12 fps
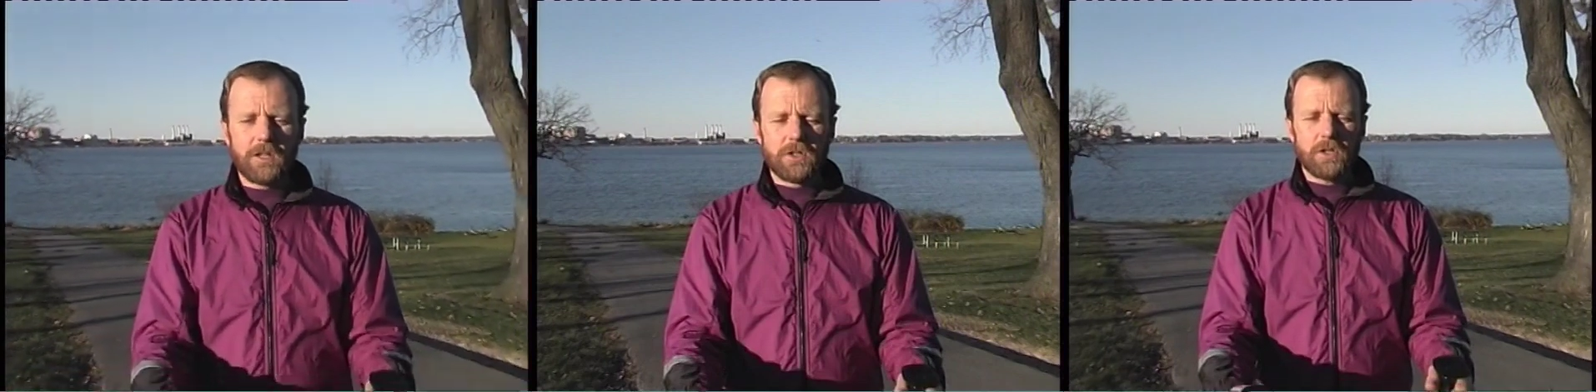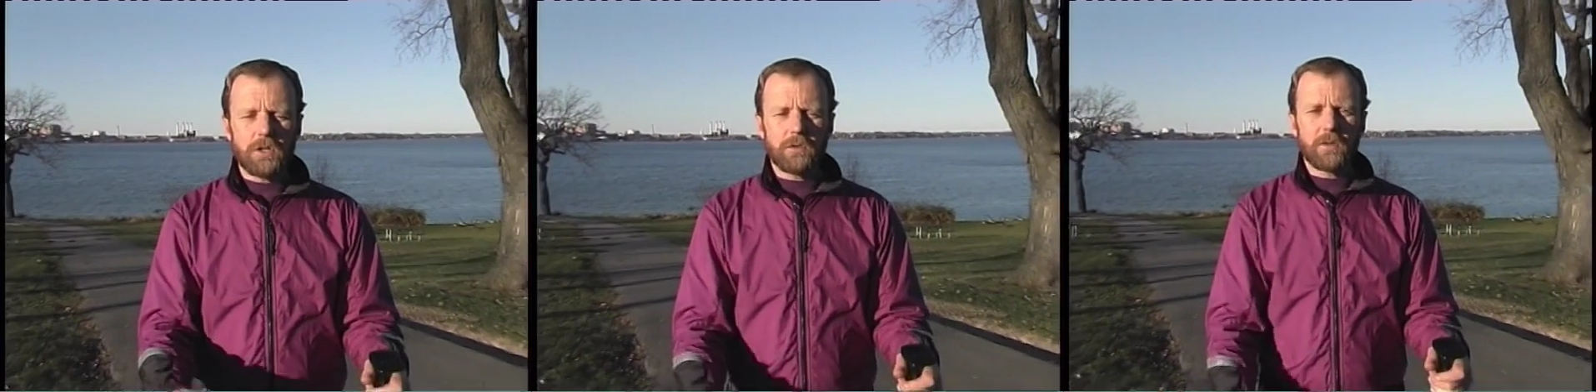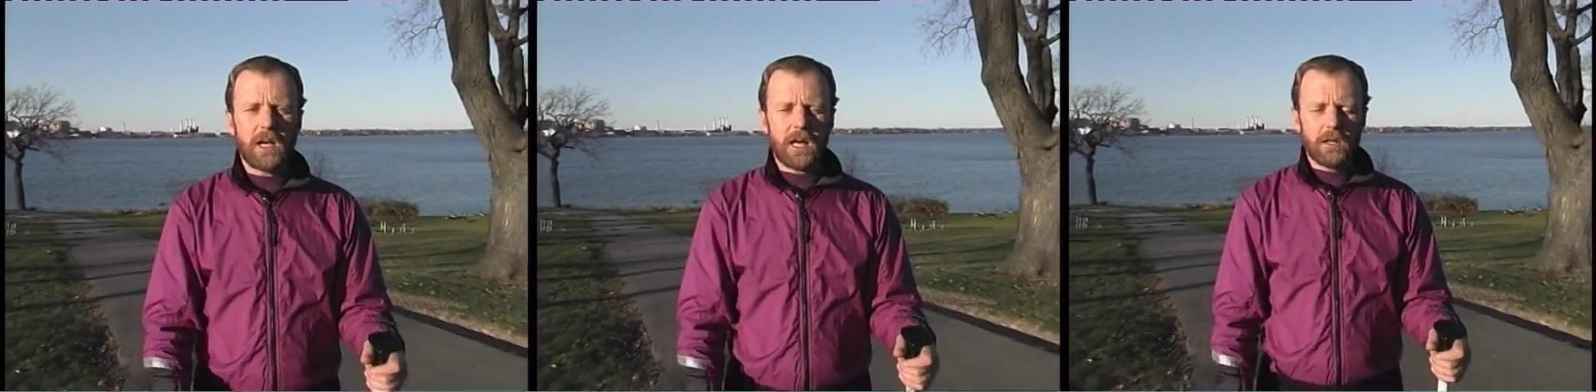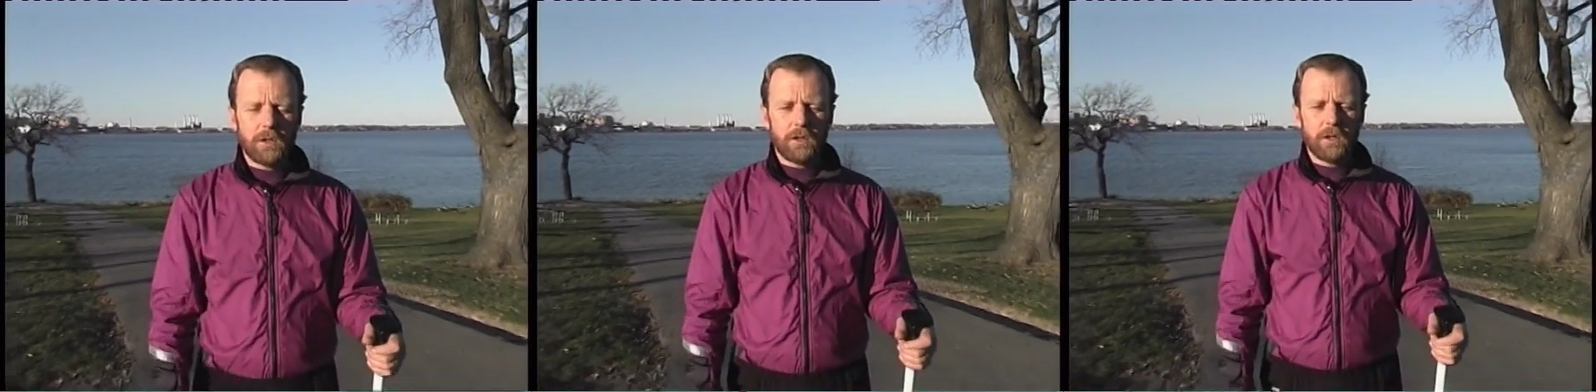So you've got to
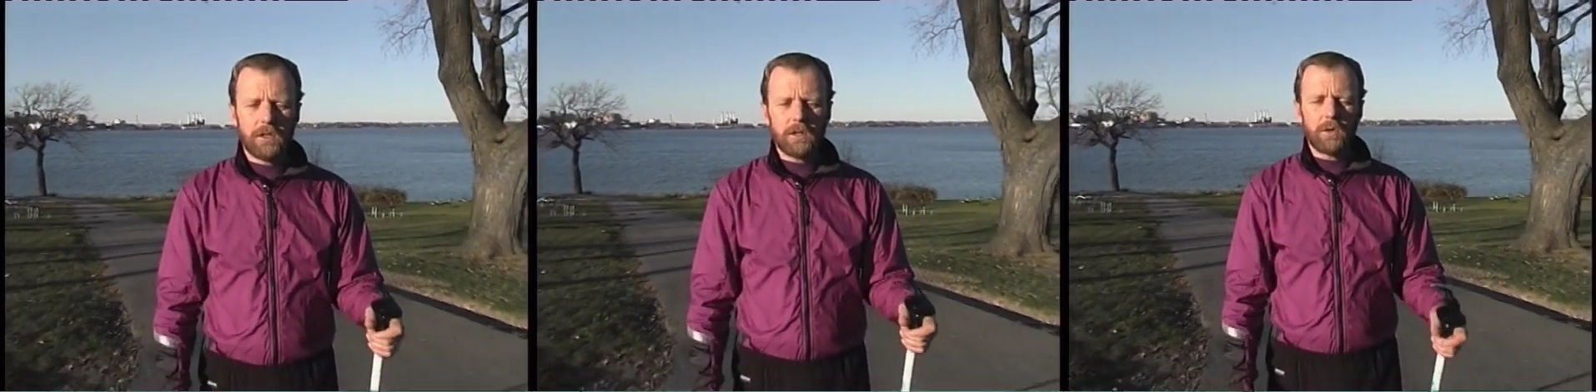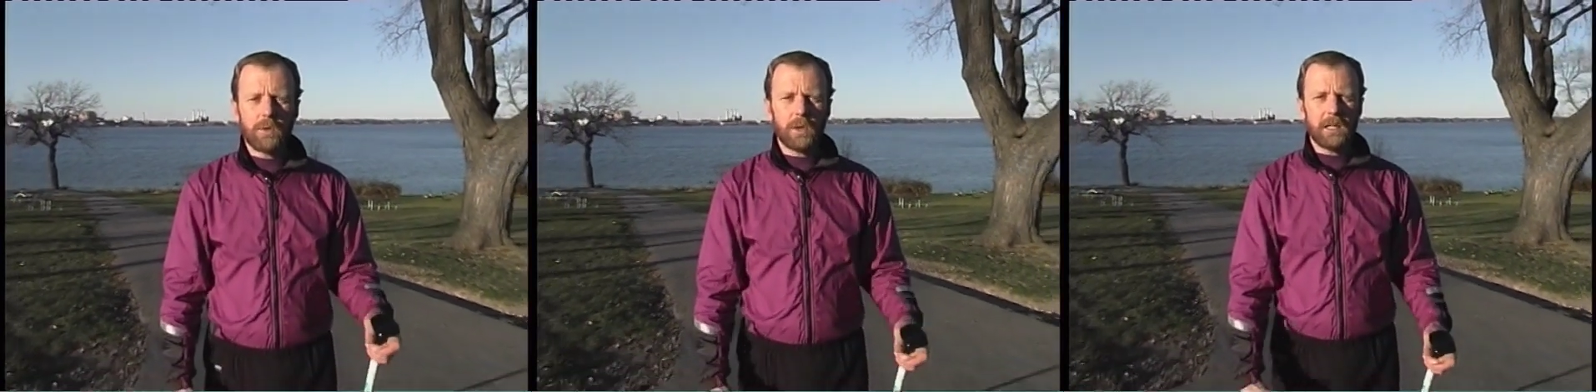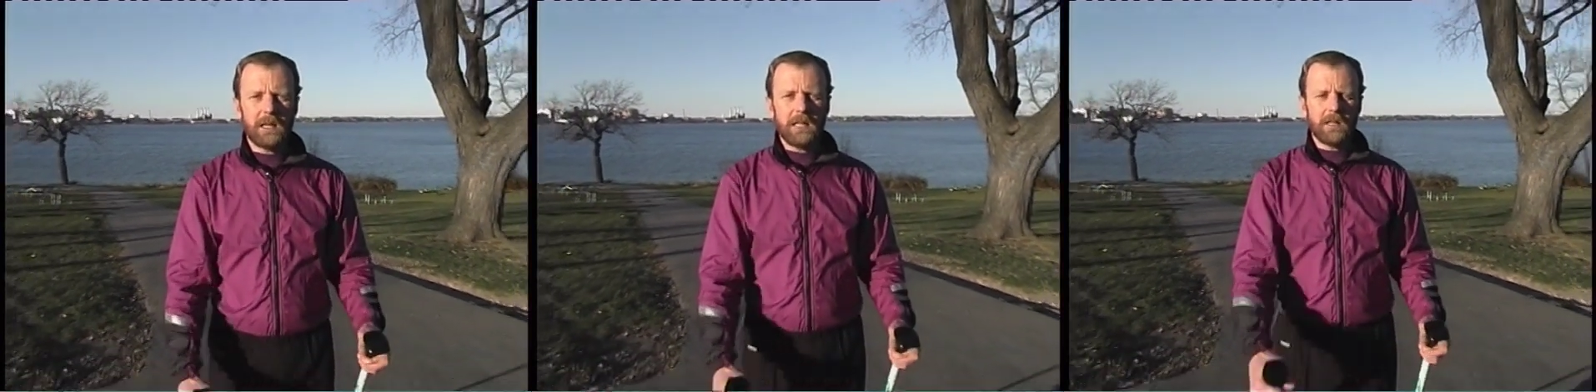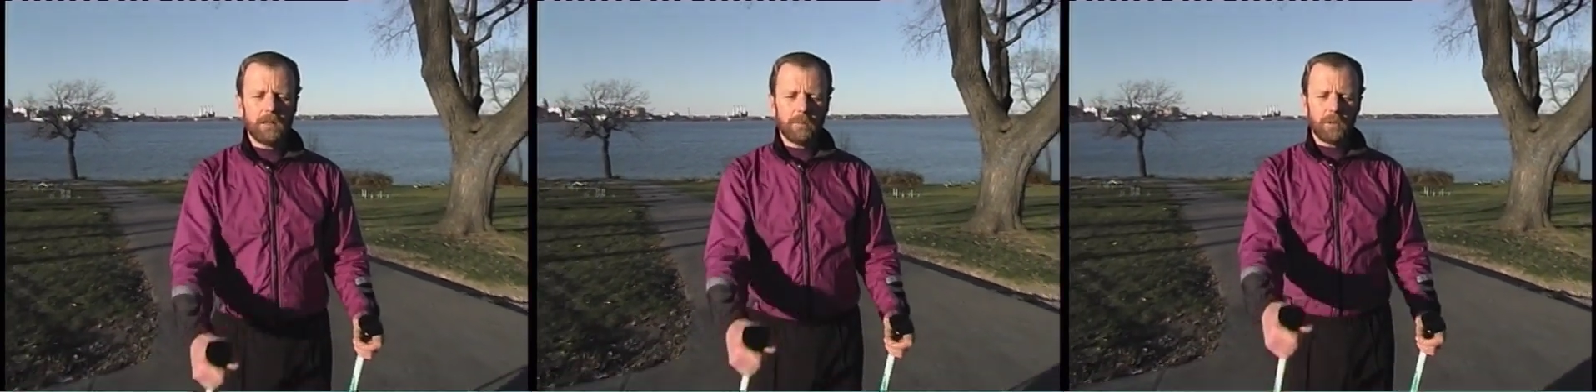learn to
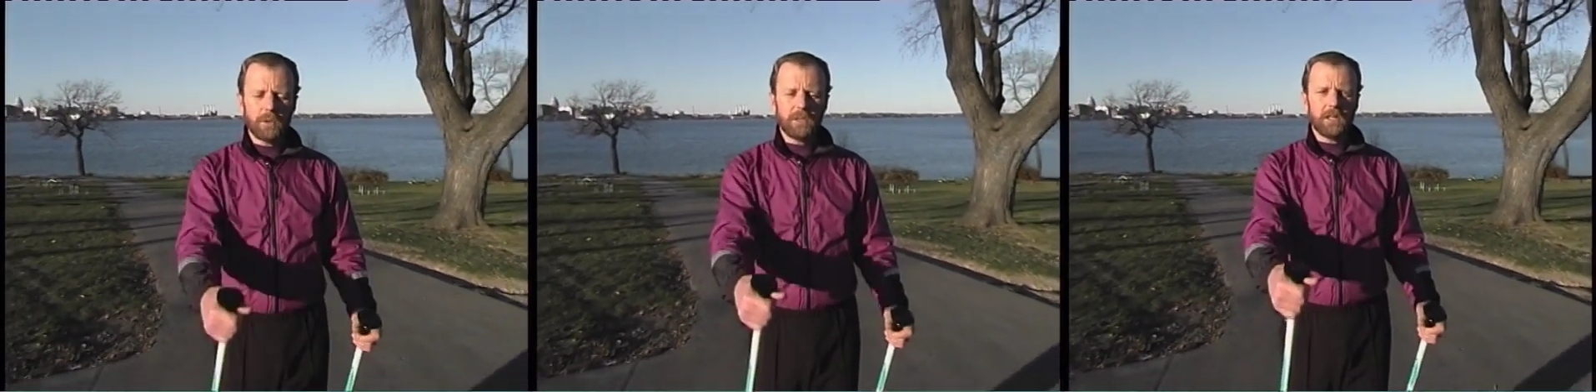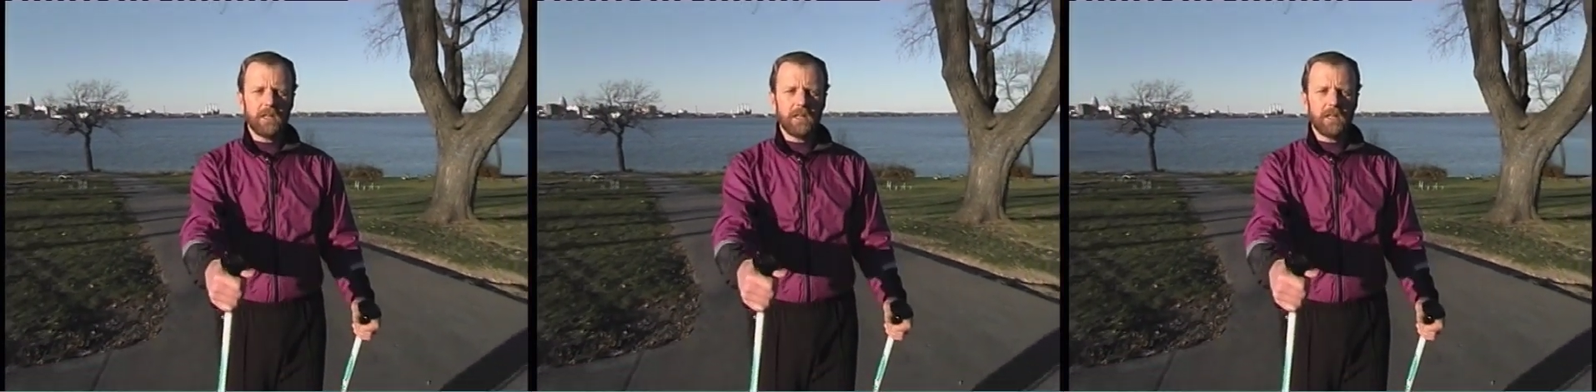coordinate the motion